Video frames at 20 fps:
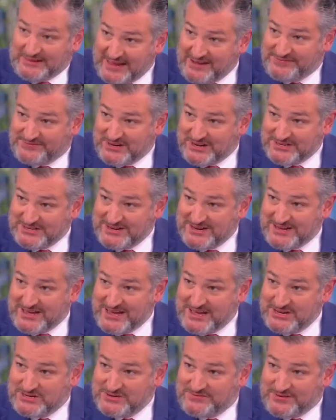The left
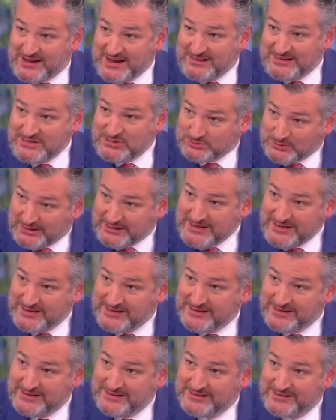doesn't engage in violence,
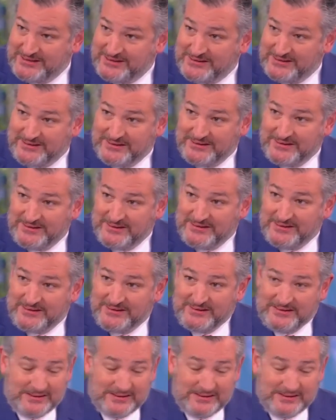really? No, they wanted to